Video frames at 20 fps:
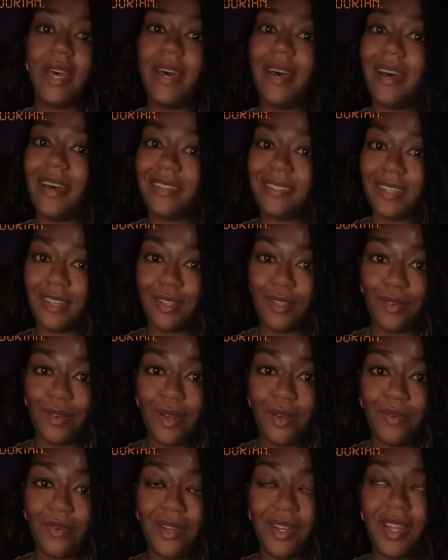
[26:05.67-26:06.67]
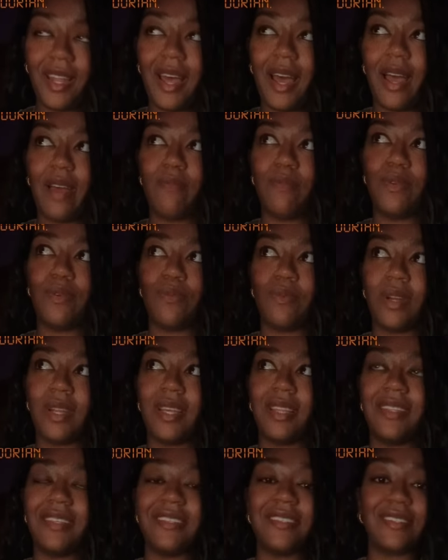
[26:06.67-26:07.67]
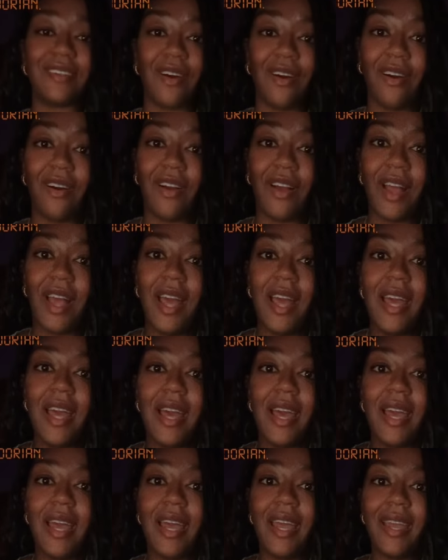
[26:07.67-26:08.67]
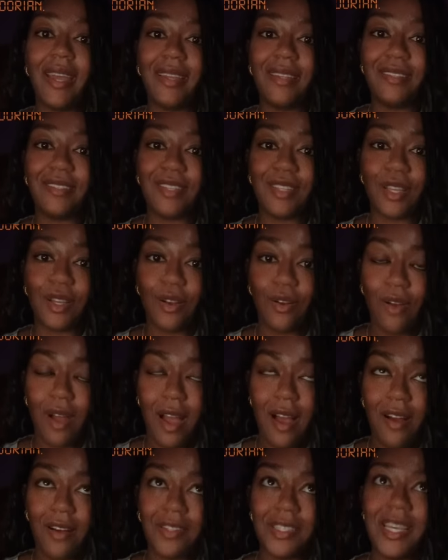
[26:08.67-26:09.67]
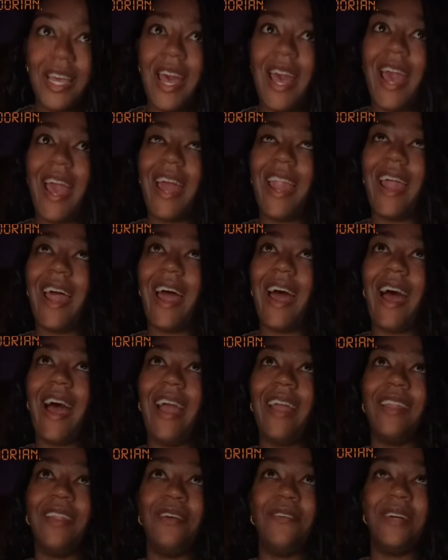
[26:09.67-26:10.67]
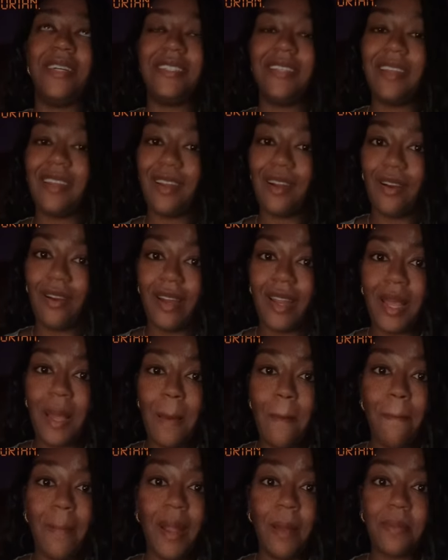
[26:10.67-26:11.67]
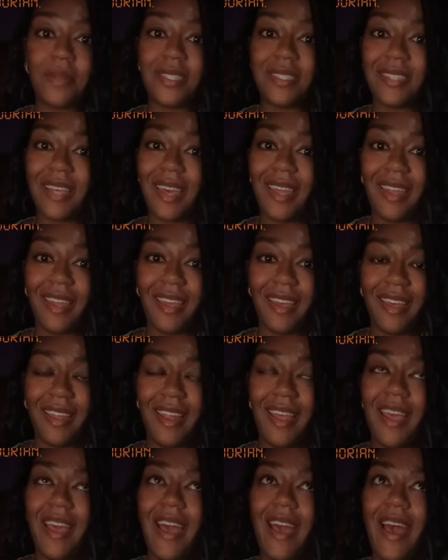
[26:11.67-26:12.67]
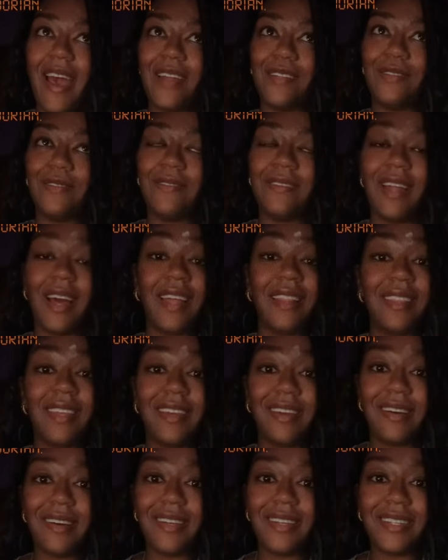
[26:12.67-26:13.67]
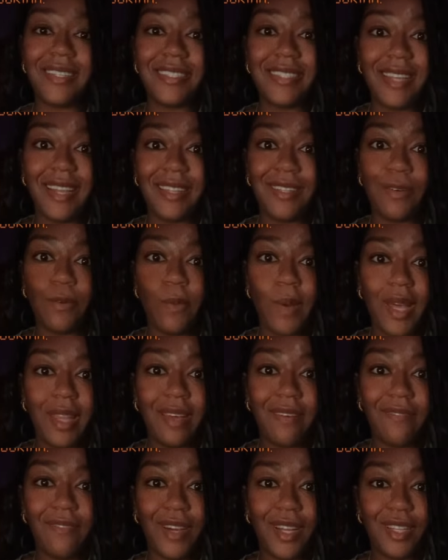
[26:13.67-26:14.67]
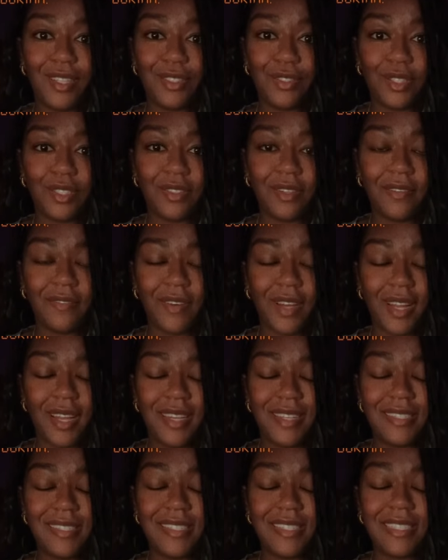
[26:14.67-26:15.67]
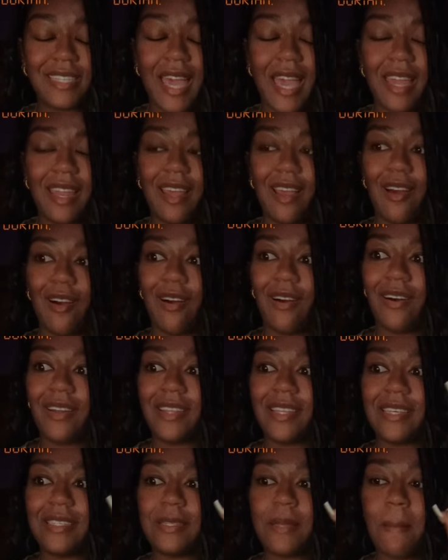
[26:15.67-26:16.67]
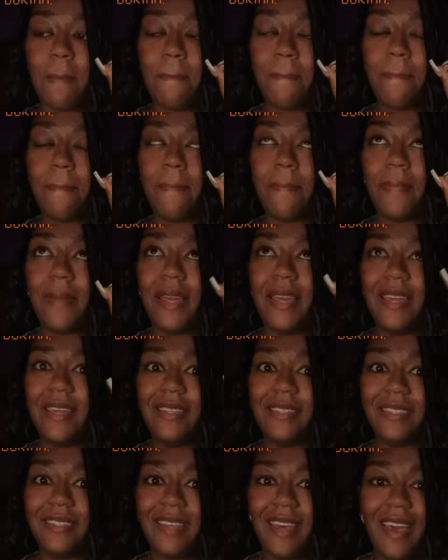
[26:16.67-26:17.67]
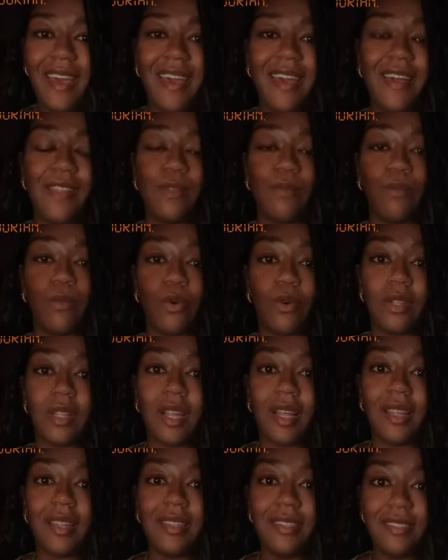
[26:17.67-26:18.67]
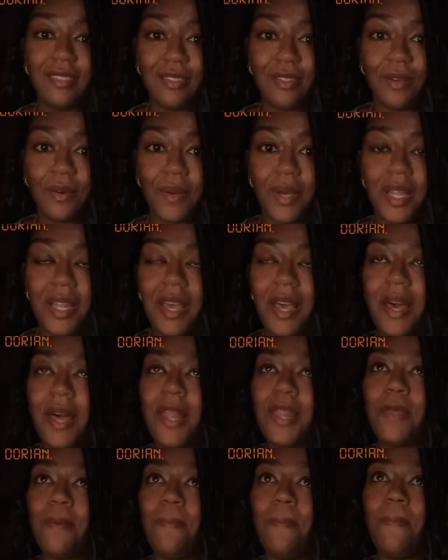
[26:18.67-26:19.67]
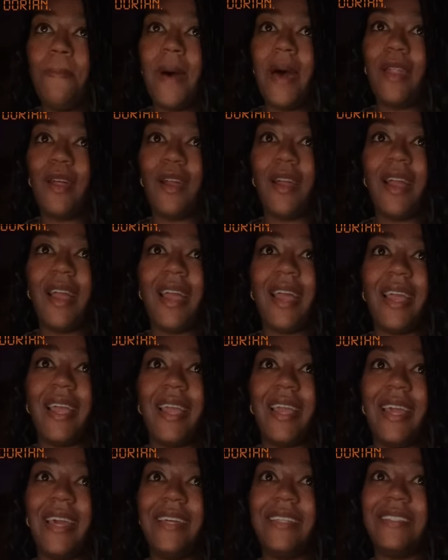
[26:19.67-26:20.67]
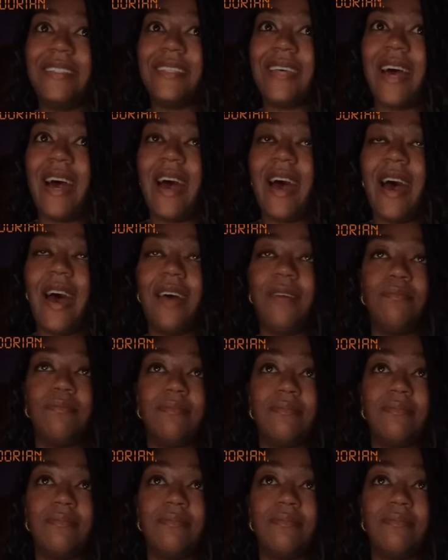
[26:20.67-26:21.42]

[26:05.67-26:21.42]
As I knew I would, I've been running this song into the ground. And I know I said it already, but I'm gonna say it again. I do not think y'all understand the way that Vernon Choi Choi Vernon is skating on this beat. And the more that I listen to it, the better it gets. I